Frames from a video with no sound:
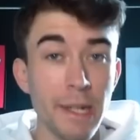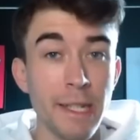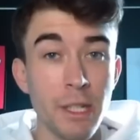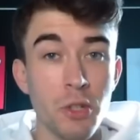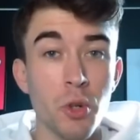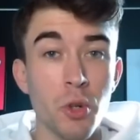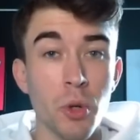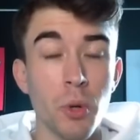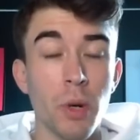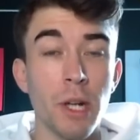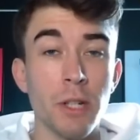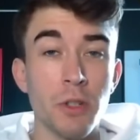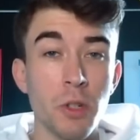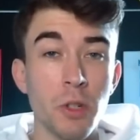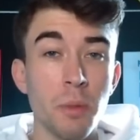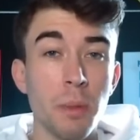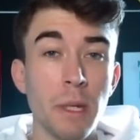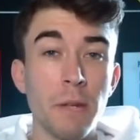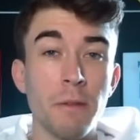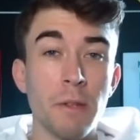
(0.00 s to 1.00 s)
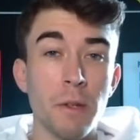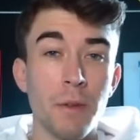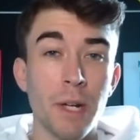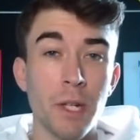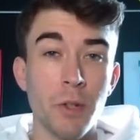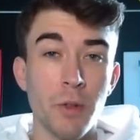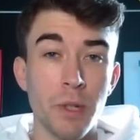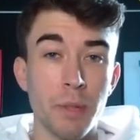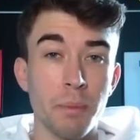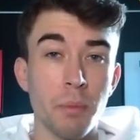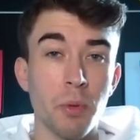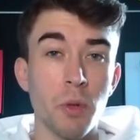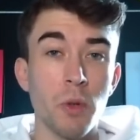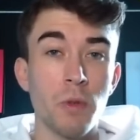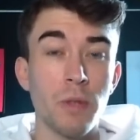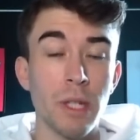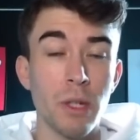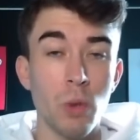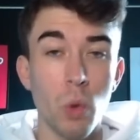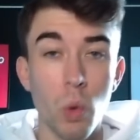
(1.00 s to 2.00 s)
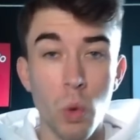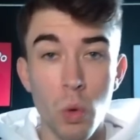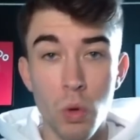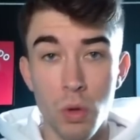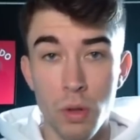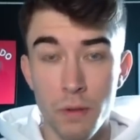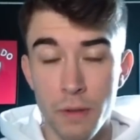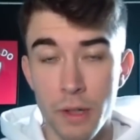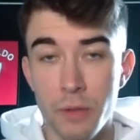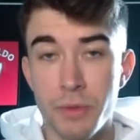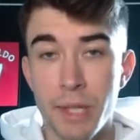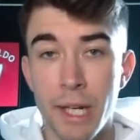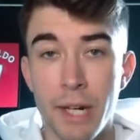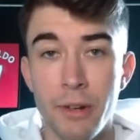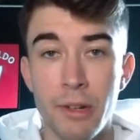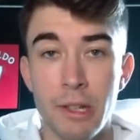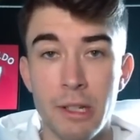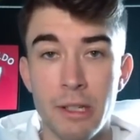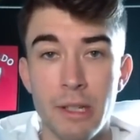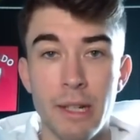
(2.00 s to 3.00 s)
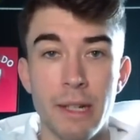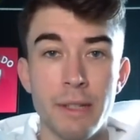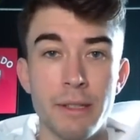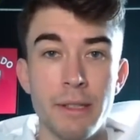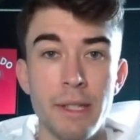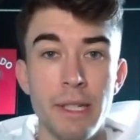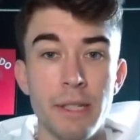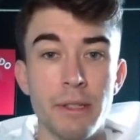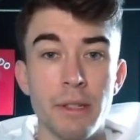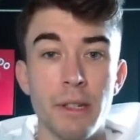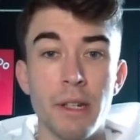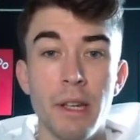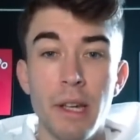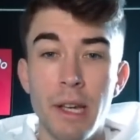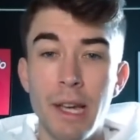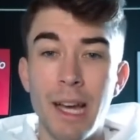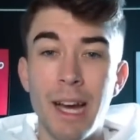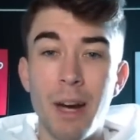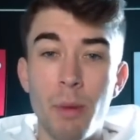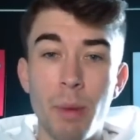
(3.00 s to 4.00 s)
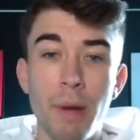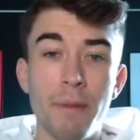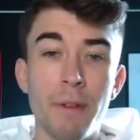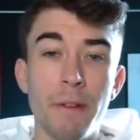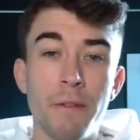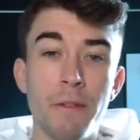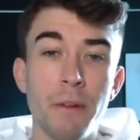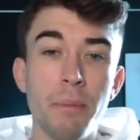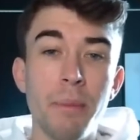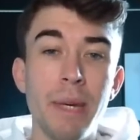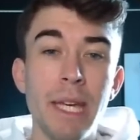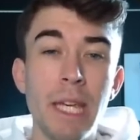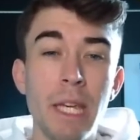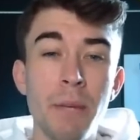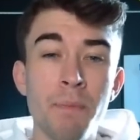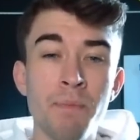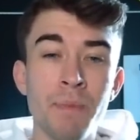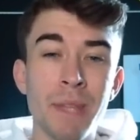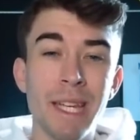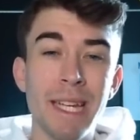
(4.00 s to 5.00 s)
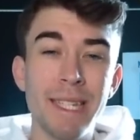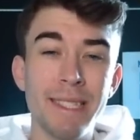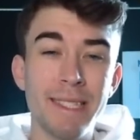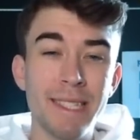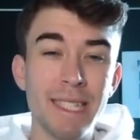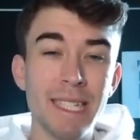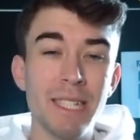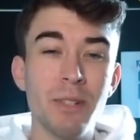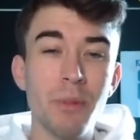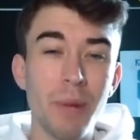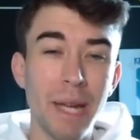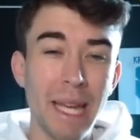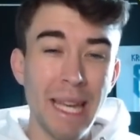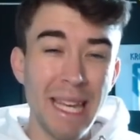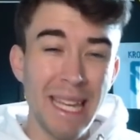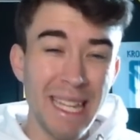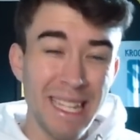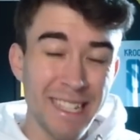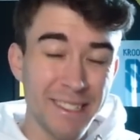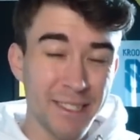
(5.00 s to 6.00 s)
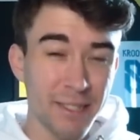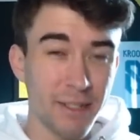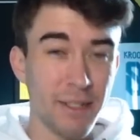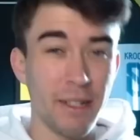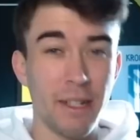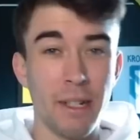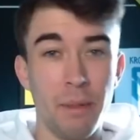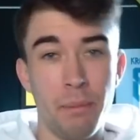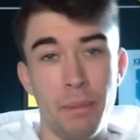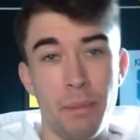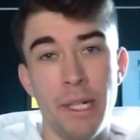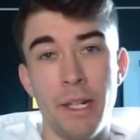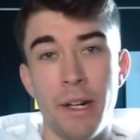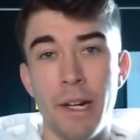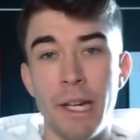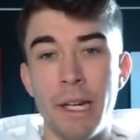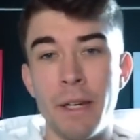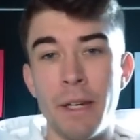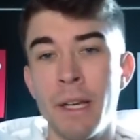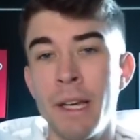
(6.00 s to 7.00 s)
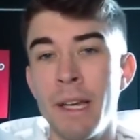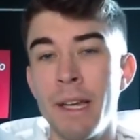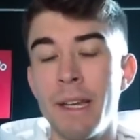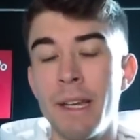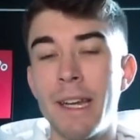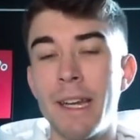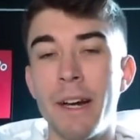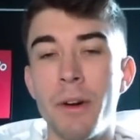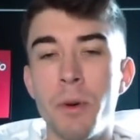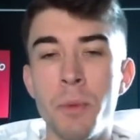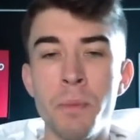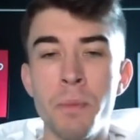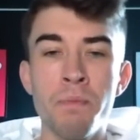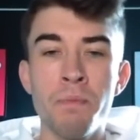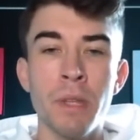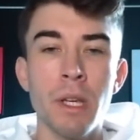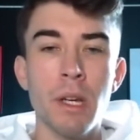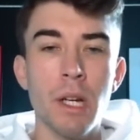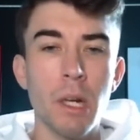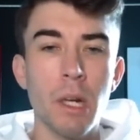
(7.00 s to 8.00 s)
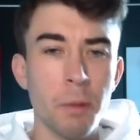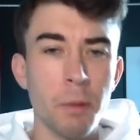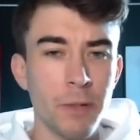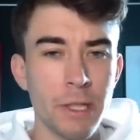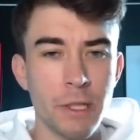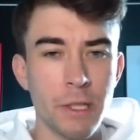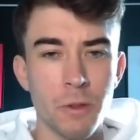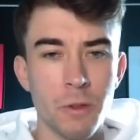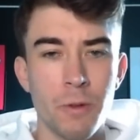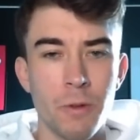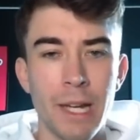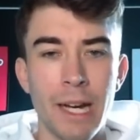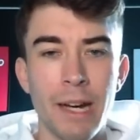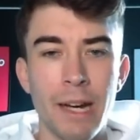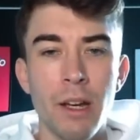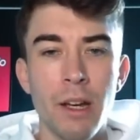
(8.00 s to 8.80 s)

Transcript: true, I do believe that Rashford improved in all of those areas last season, however for me he still isn't a number 9. Now a couple of reasons for that.